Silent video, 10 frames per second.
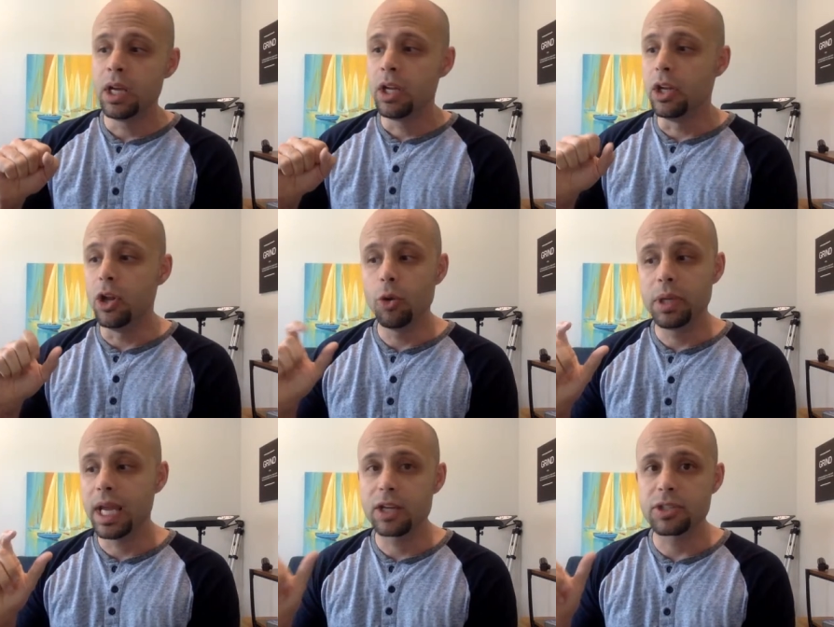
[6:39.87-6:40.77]

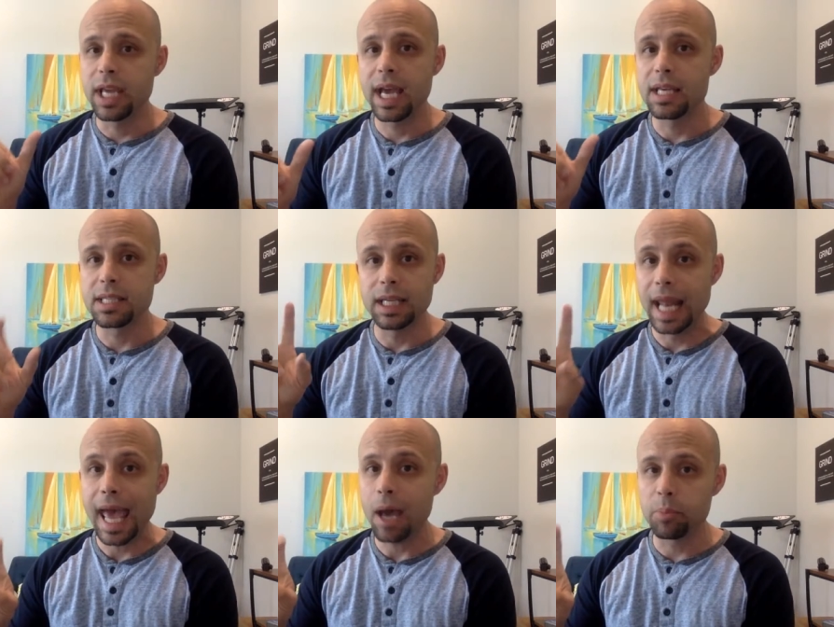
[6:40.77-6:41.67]
nobody actually has
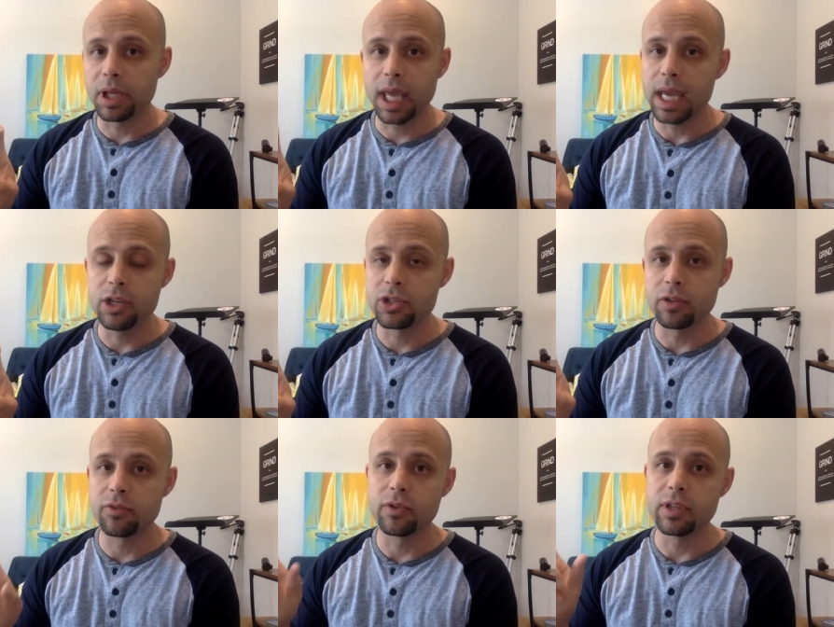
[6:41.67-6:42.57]
an
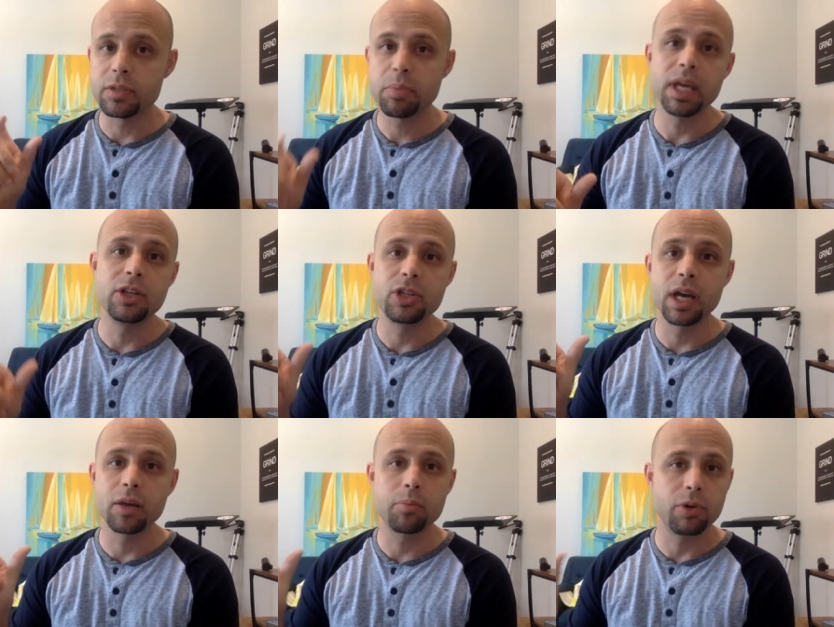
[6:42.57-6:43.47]
application for this
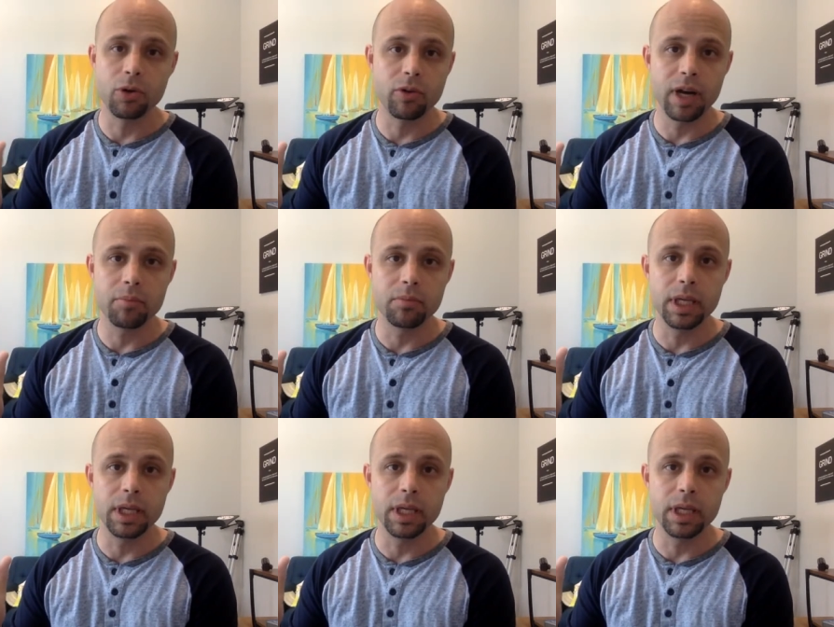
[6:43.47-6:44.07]
paycheck program.